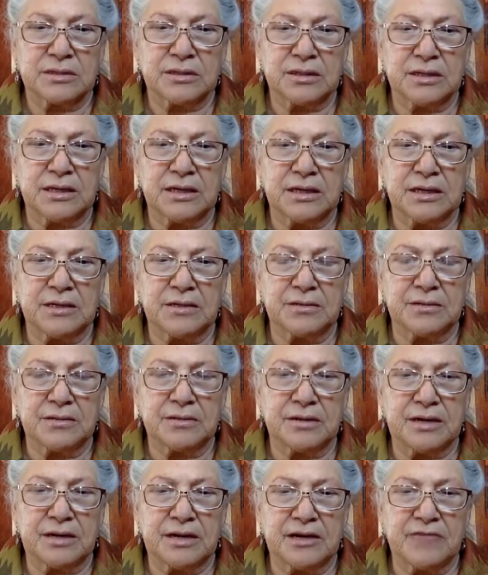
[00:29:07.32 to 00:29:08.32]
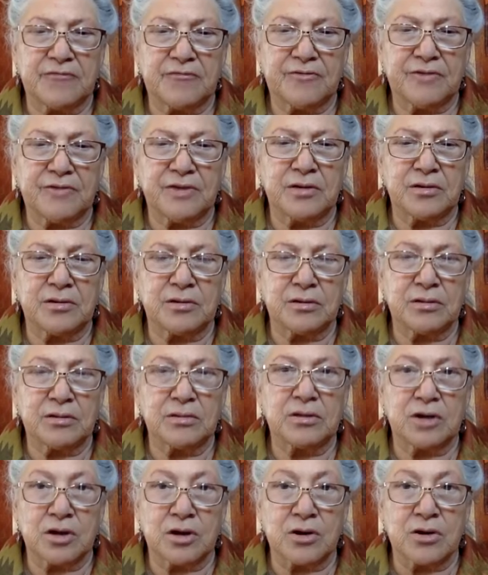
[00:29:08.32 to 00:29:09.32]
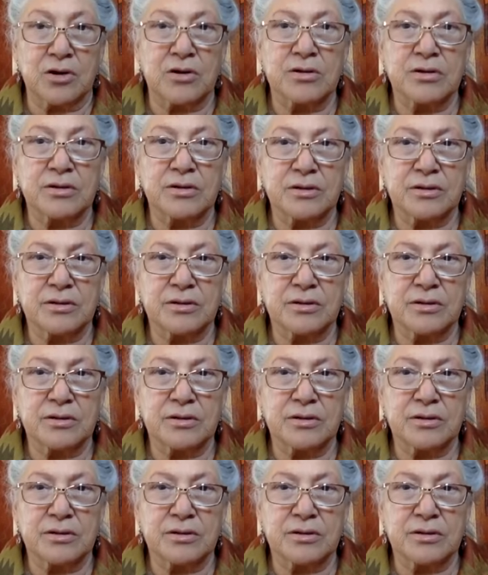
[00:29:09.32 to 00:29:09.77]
And I feel heard.